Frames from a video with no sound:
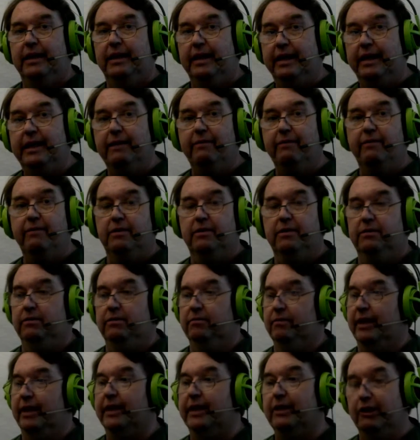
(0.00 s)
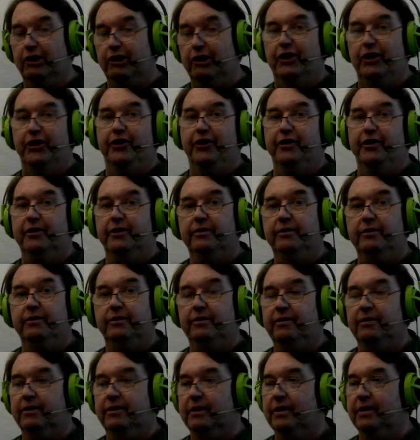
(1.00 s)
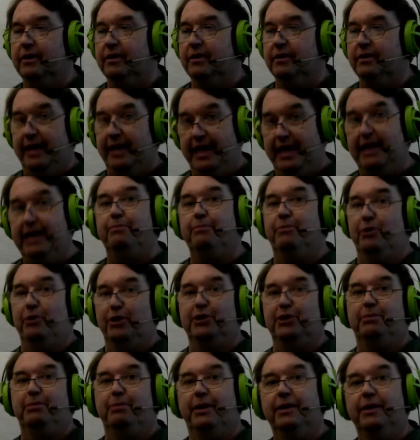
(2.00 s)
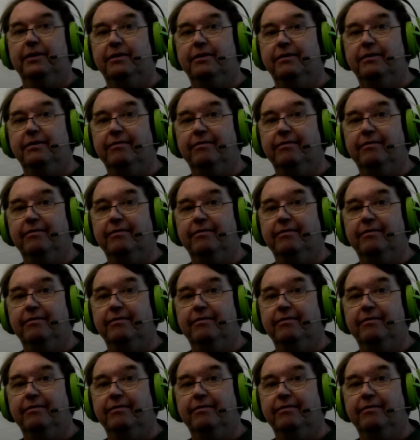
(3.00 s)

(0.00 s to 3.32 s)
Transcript: live and learn and prosper.